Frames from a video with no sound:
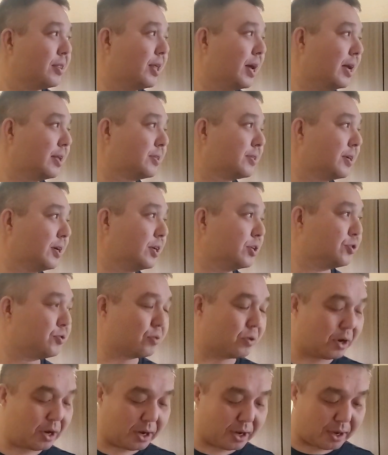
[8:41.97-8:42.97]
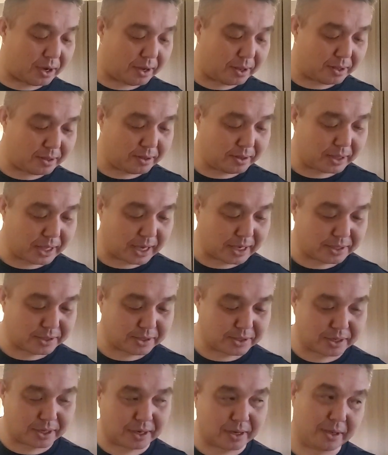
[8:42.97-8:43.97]
that uh, draw
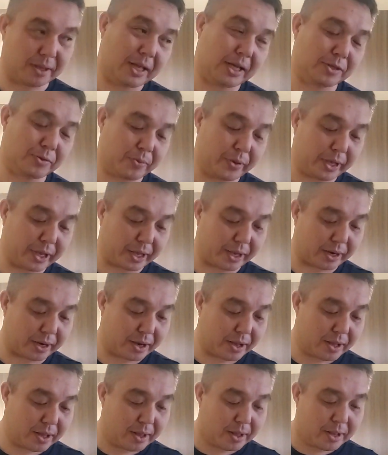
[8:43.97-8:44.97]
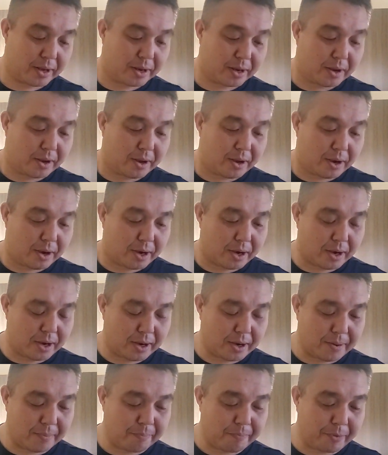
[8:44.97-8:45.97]
last uh, last weekend.
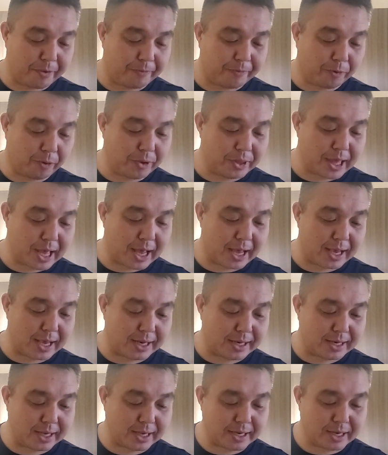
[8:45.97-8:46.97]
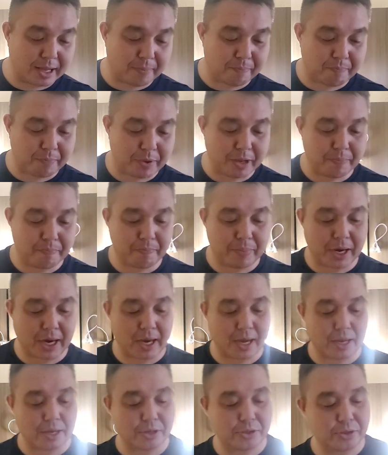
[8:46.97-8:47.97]
Uh, before that, he did get beat
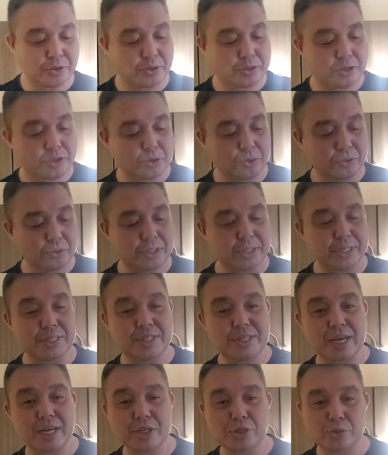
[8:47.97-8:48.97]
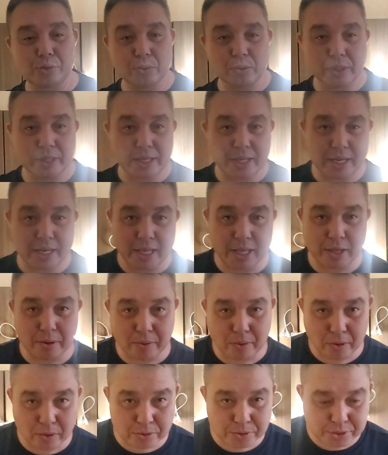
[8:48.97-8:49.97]
by Juicy J Julian
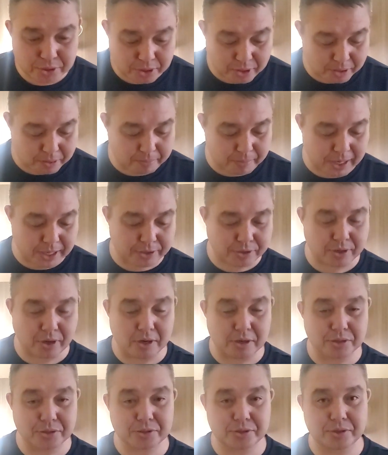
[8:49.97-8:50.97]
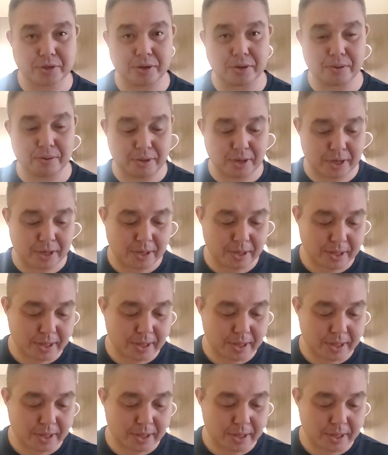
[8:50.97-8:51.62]
Erosa by D'Arce Choke.